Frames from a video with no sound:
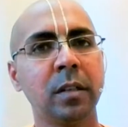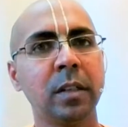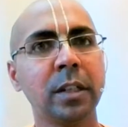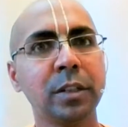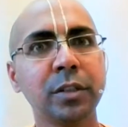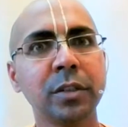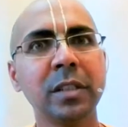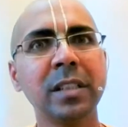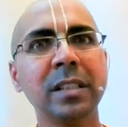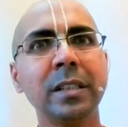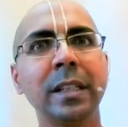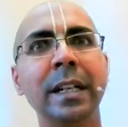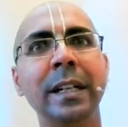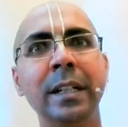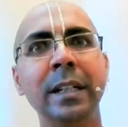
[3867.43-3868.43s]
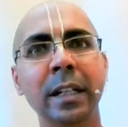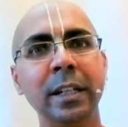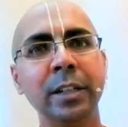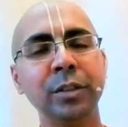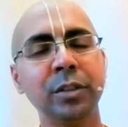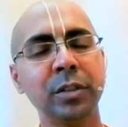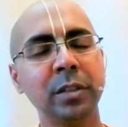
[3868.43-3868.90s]
Krishna's
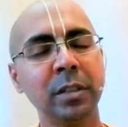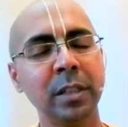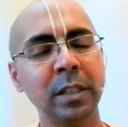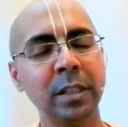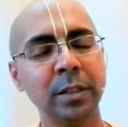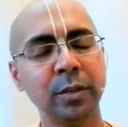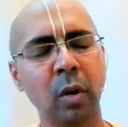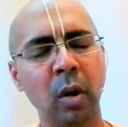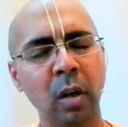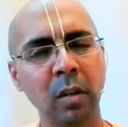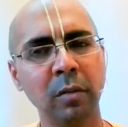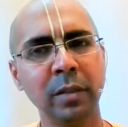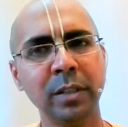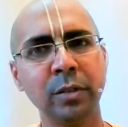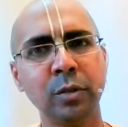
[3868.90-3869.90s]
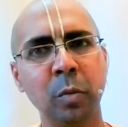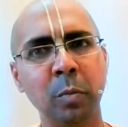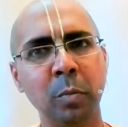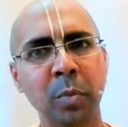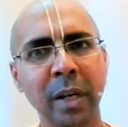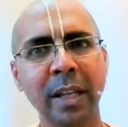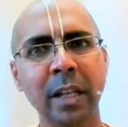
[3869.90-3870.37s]
intention is always to
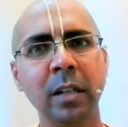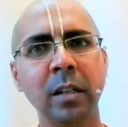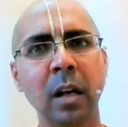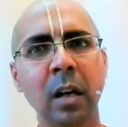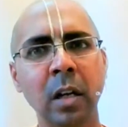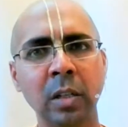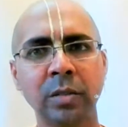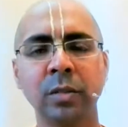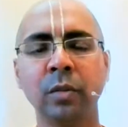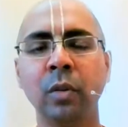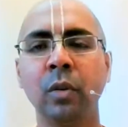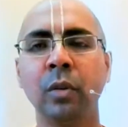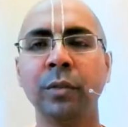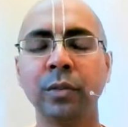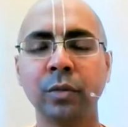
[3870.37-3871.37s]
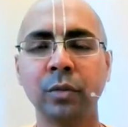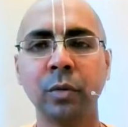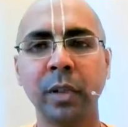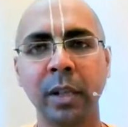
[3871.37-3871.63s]
bring us close to